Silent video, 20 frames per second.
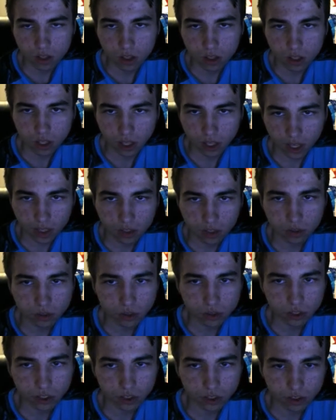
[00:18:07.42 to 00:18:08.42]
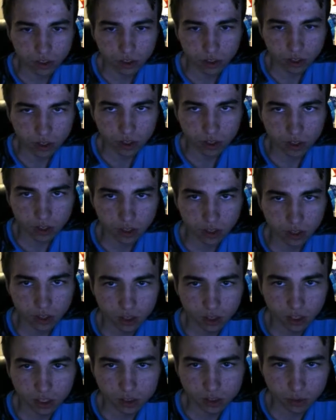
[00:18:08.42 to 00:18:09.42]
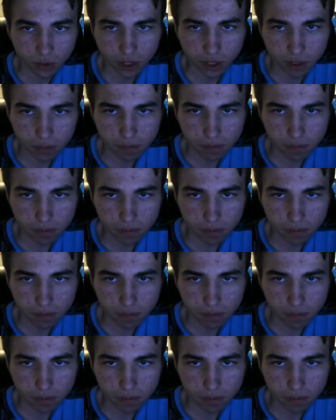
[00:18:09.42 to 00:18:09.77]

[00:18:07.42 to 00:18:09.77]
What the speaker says: He got heal trigger. That's alright.